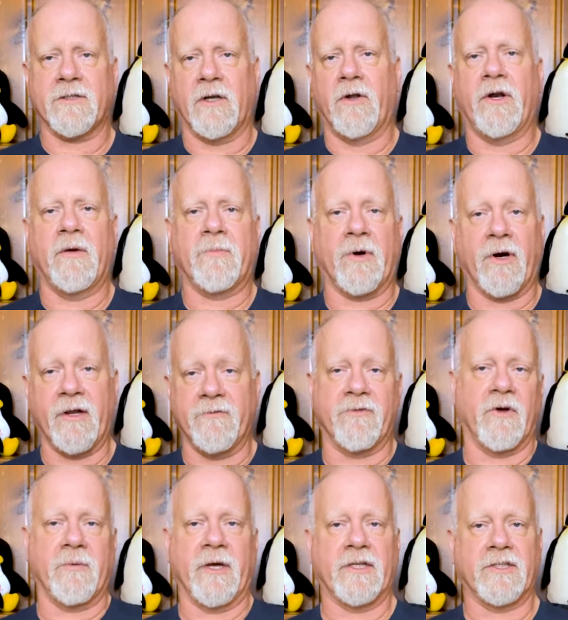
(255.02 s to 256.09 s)
load up our
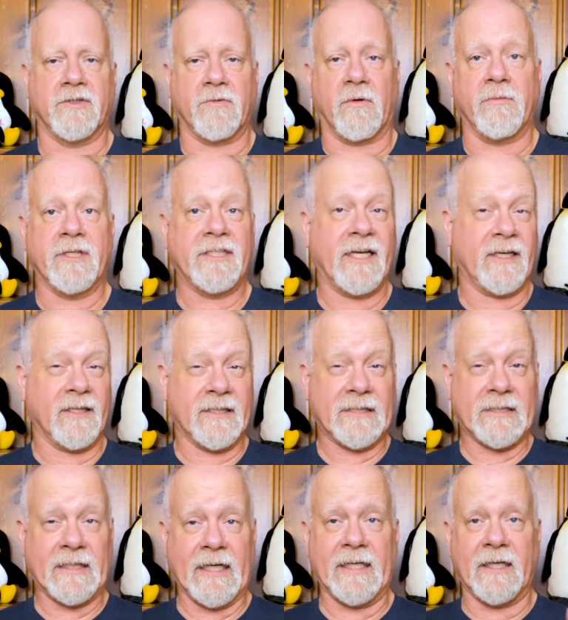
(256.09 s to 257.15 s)
info pages where we take a
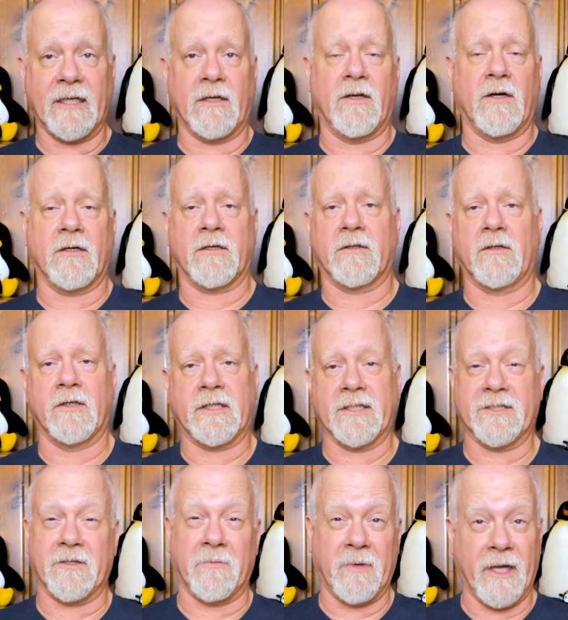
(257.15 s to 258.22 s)
slightly longer look
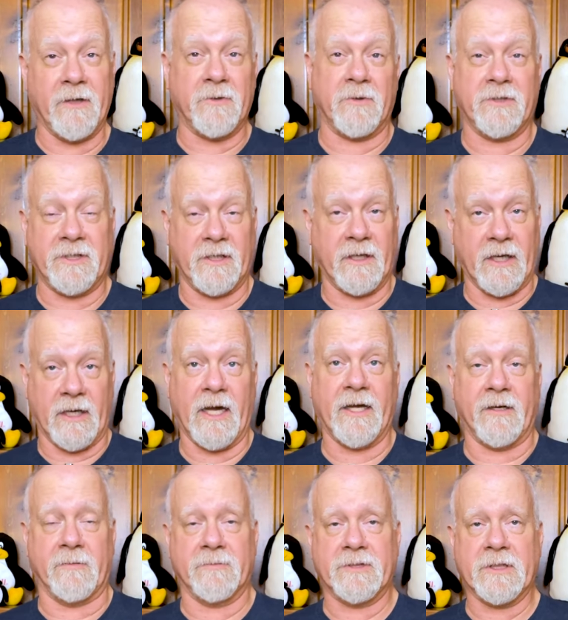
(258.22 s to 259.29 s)
at some interesting
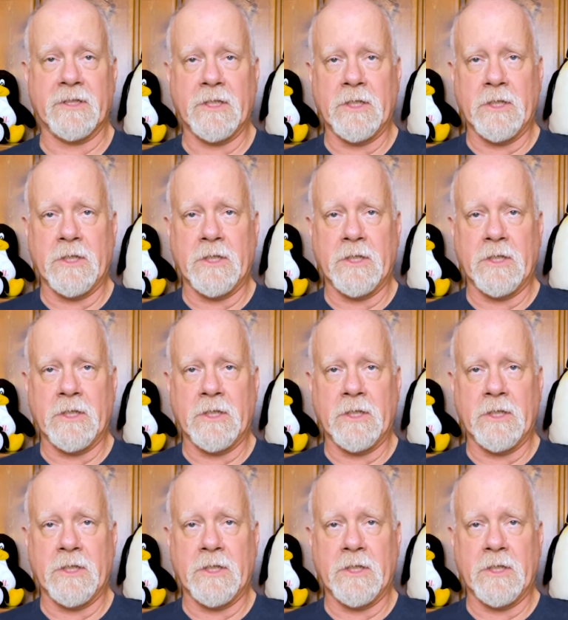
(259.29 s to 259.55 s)
items.